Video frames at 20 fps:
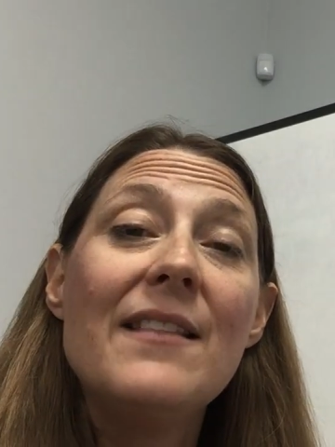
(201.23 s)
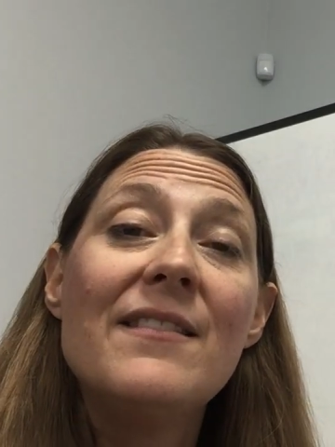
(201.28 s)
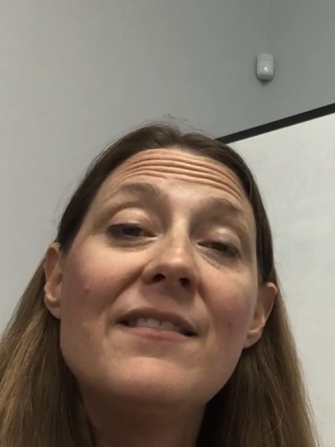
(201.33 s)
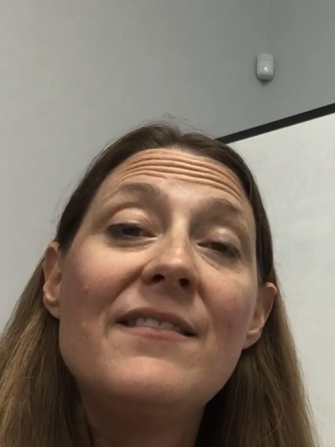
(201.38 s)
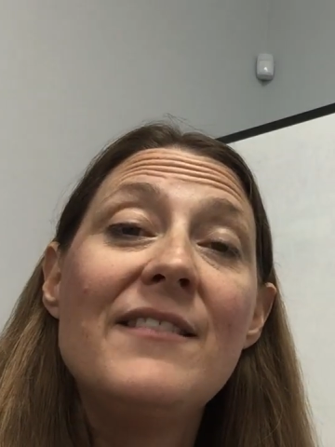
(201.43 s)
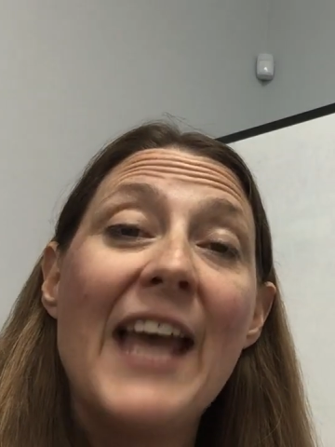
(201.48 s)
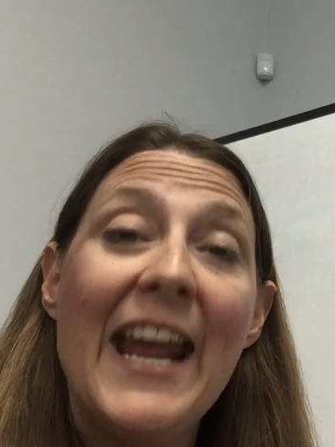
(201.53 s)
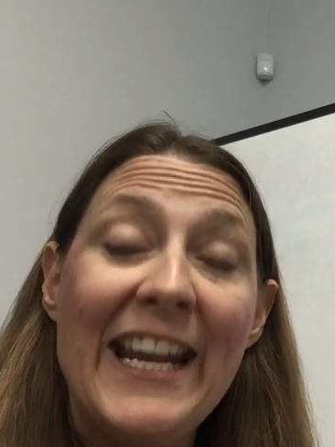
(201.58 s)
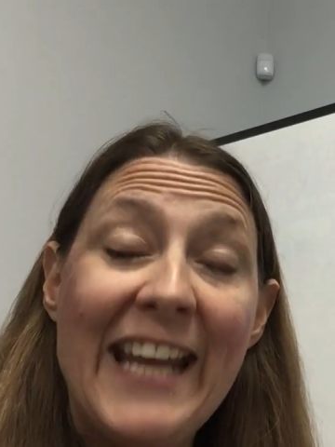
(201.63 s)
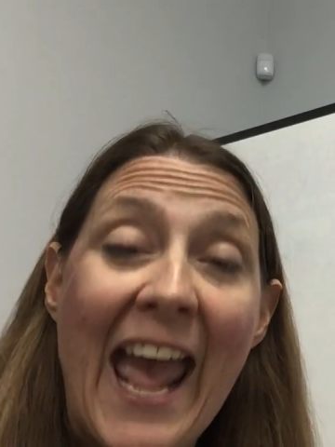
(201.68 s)

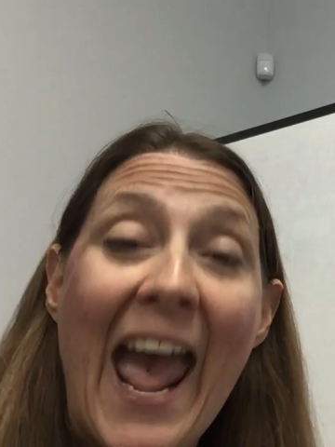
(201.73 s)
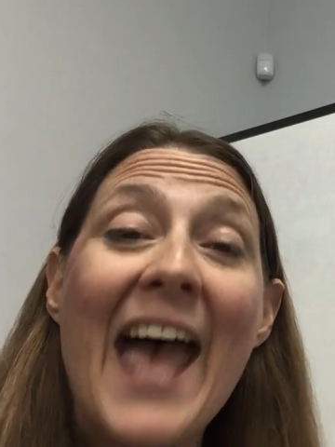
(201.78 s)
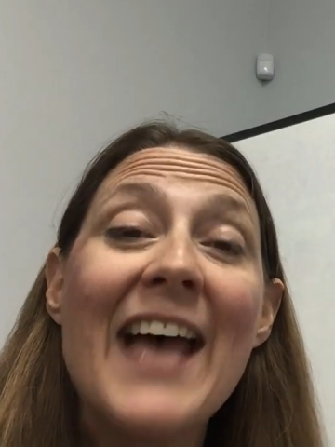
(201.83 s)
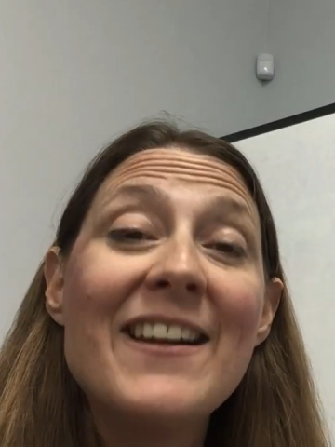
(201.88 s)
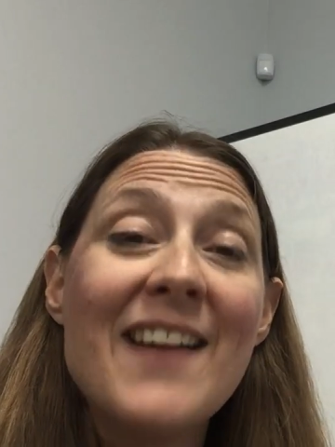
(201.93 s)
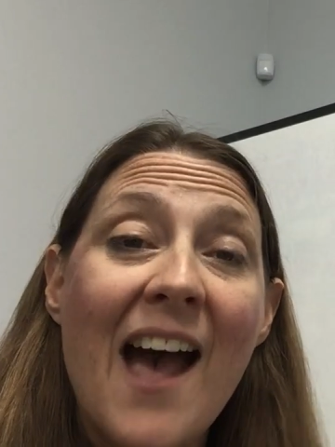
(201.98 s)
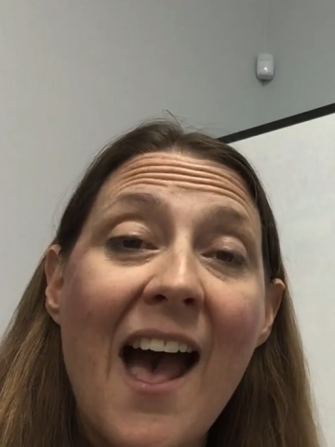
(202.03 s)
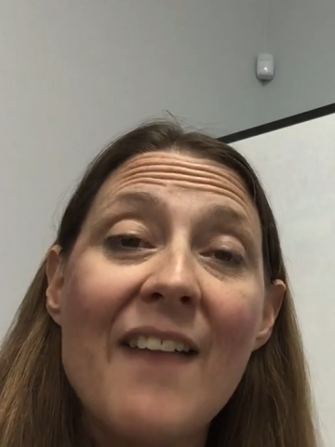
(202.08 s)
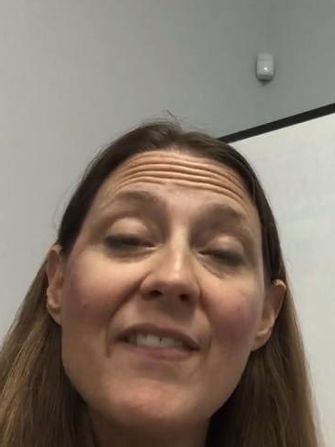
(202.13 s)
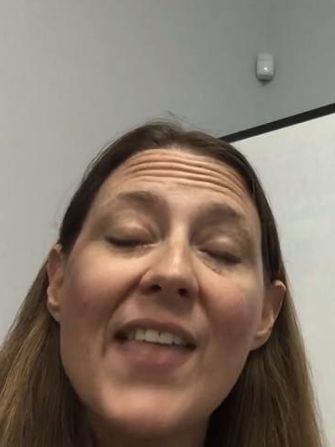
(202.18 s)
They
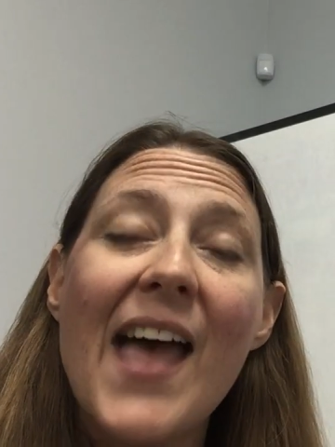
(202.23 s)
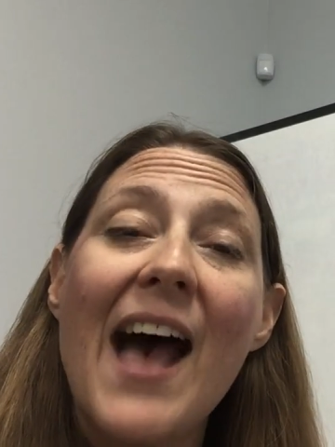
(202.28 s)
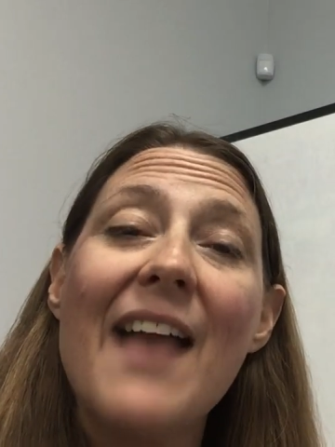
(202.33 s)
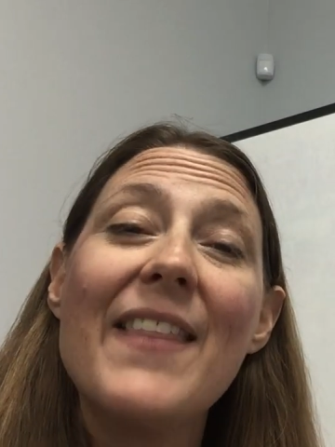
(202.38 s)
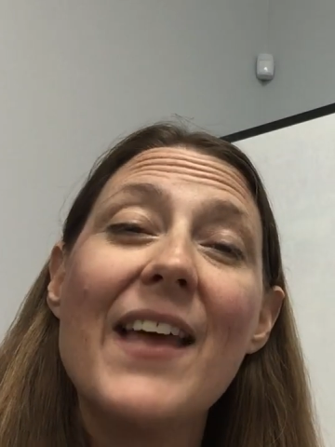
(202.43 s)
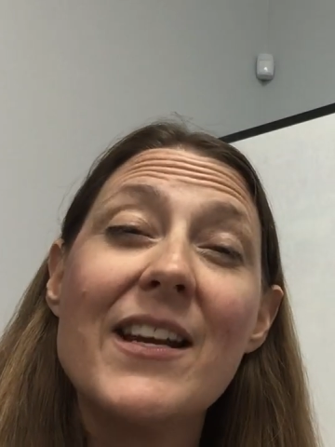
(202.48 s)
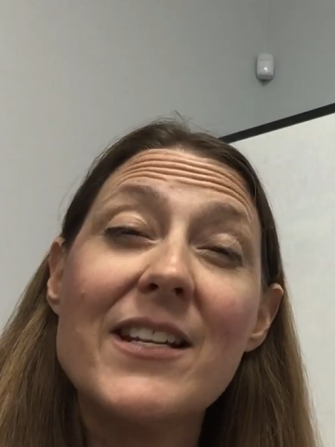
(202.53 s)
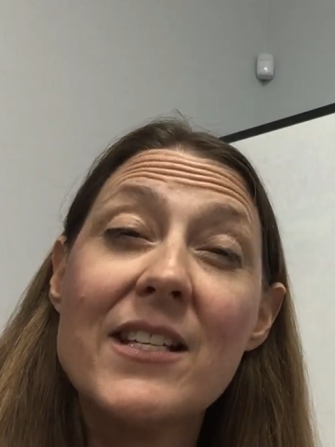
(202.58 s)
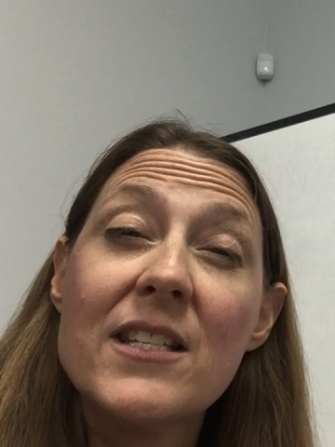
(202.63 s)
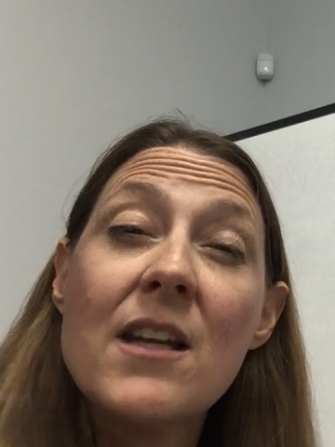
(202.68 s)
can have that.
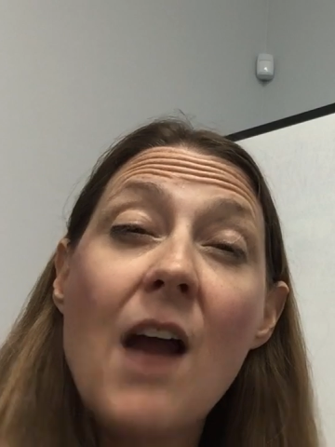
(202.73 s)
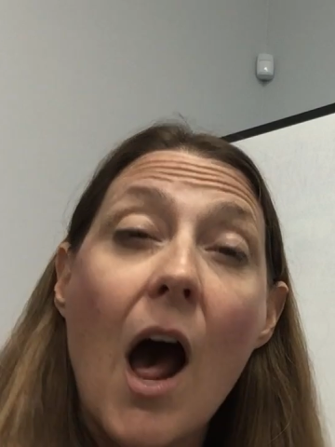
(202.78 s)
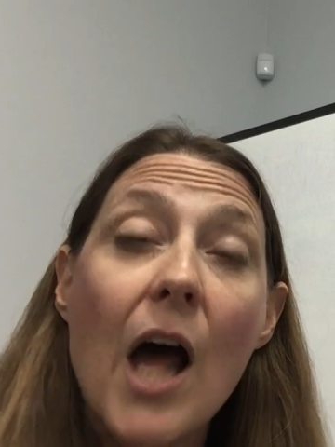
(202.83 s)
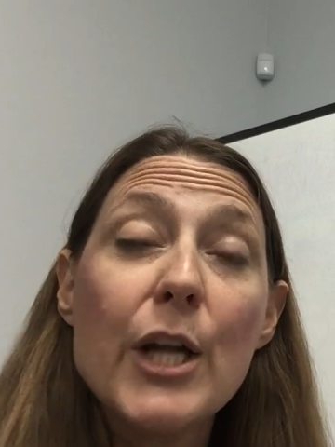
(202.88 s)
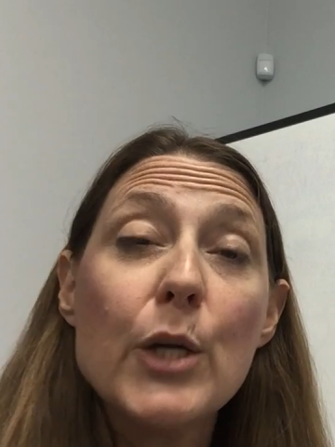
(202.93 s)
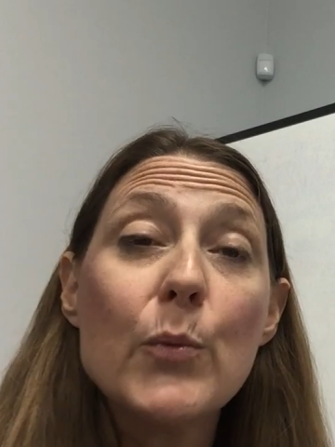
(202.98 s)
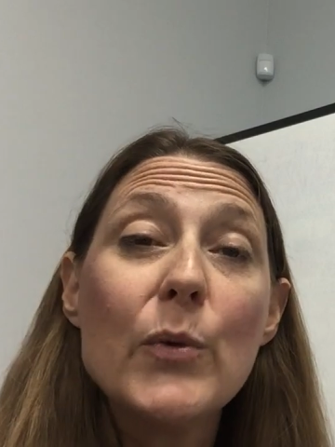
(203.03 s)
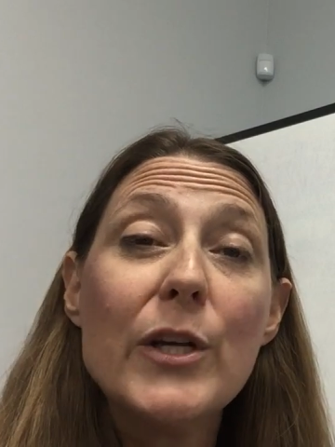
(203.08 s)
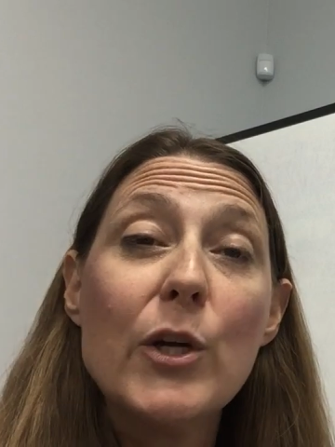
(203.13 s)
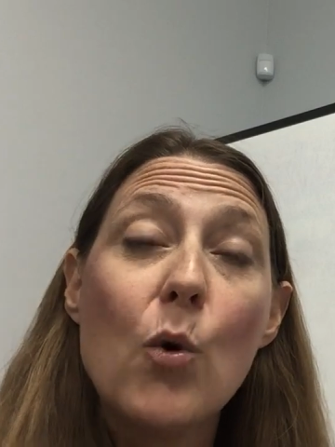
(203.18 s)
That is
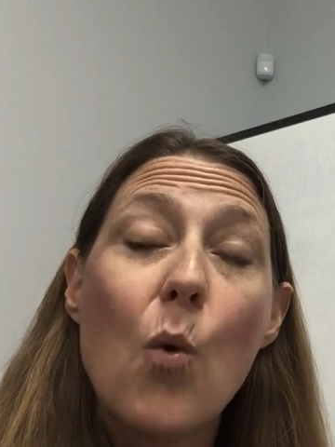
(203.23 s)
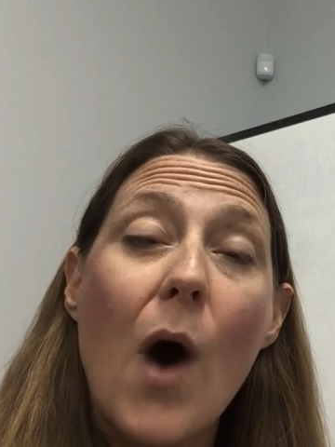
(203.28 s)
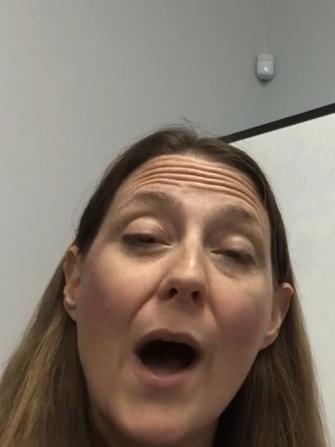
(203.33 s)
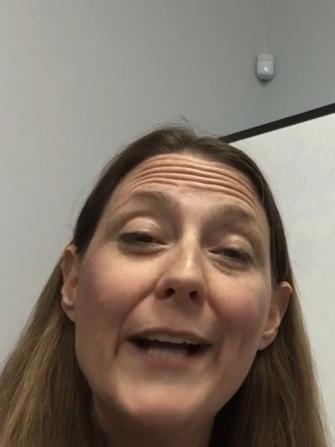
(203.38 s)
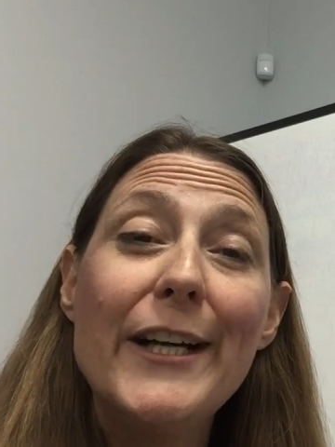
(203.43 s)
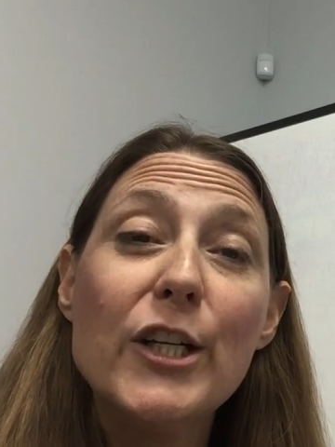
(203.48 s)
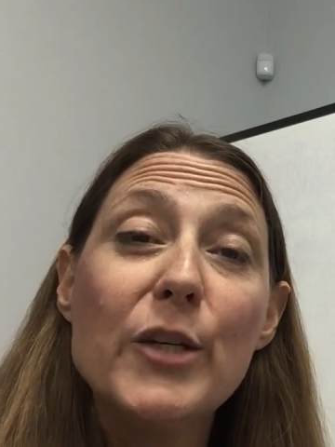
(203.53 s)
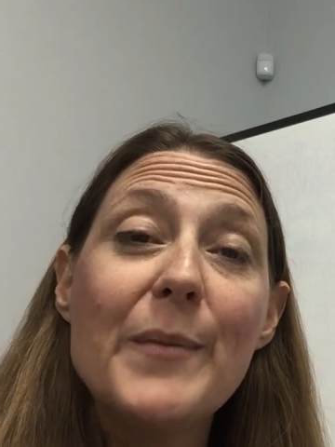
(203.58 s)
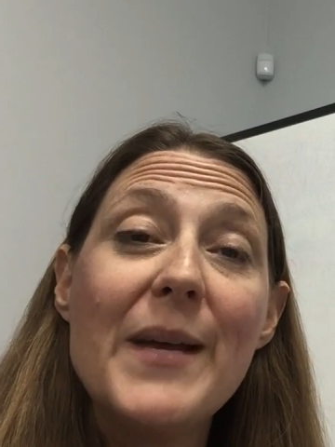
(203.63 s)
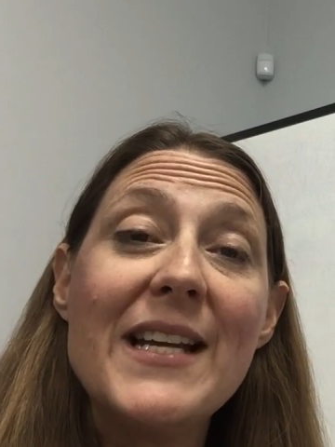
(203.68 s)
not a
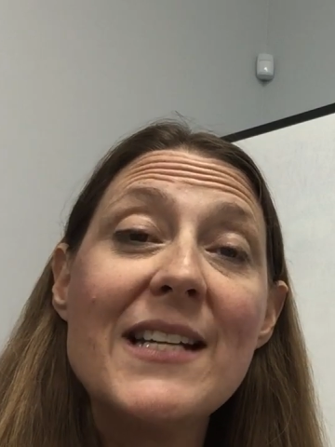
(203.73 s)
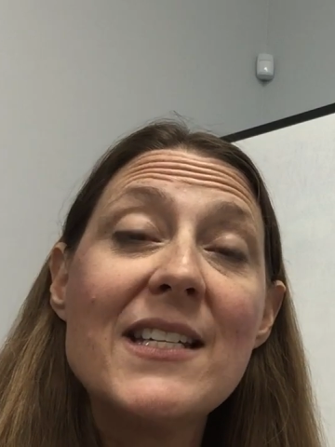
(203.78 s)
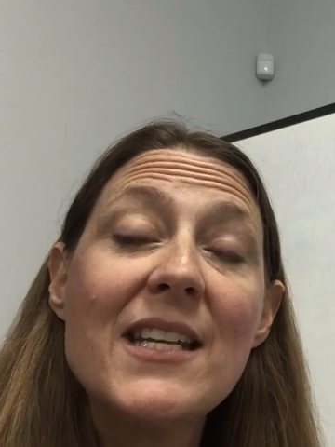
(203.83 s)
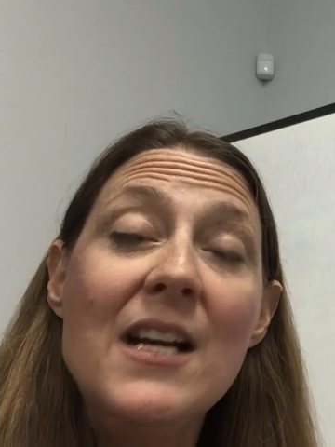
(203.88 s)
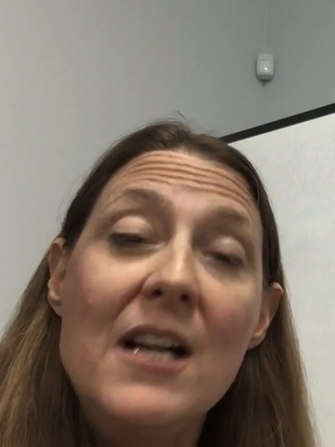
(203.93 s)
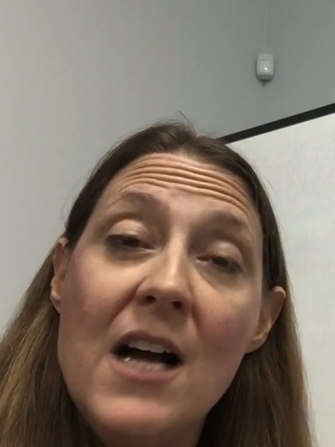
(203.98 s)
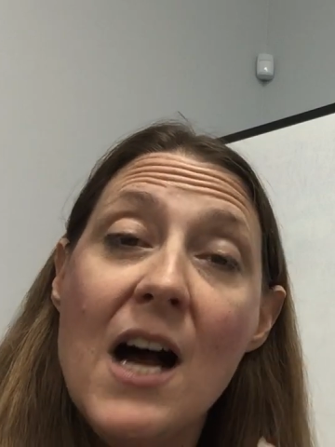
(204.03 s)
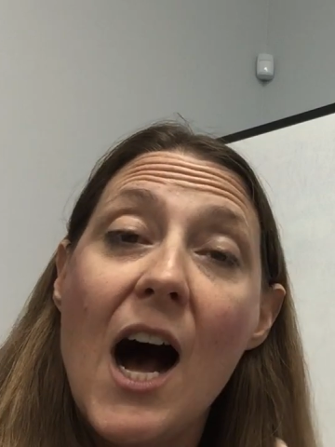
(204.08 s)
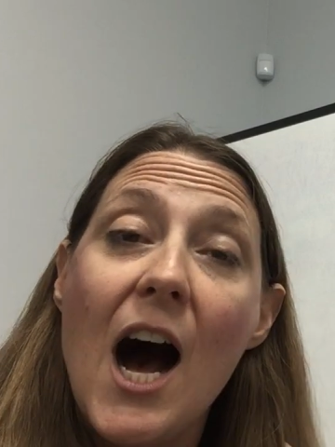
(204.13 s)
requirement,